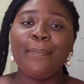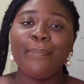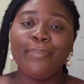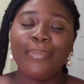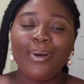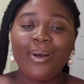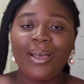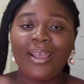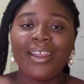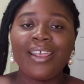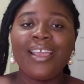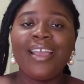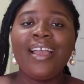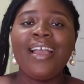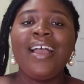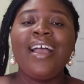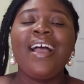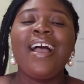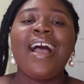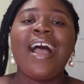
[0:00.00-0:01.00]
but
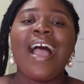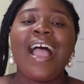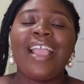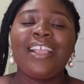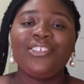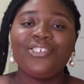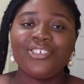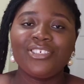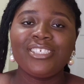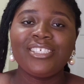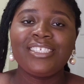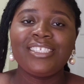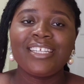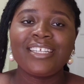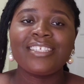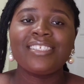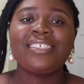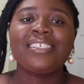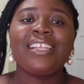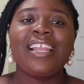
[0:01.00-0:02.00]
I just
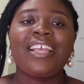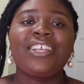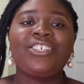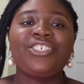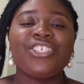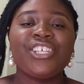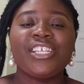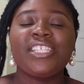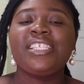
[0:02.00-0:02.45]
tend to like share